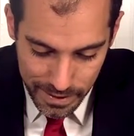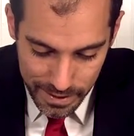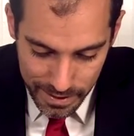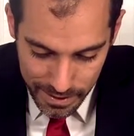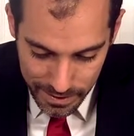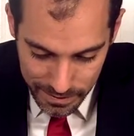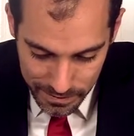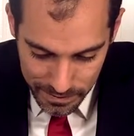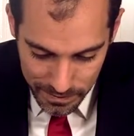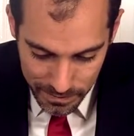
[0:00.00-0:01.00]
And
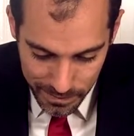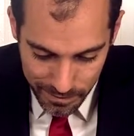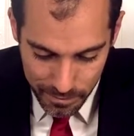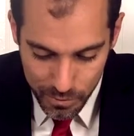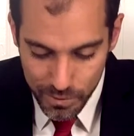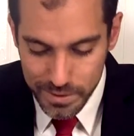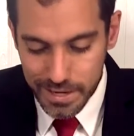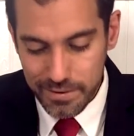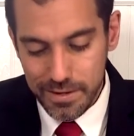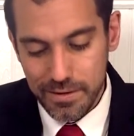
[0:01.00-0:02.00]
we have a port down
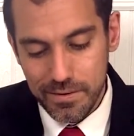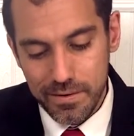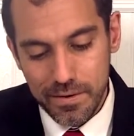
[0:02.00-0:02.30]
here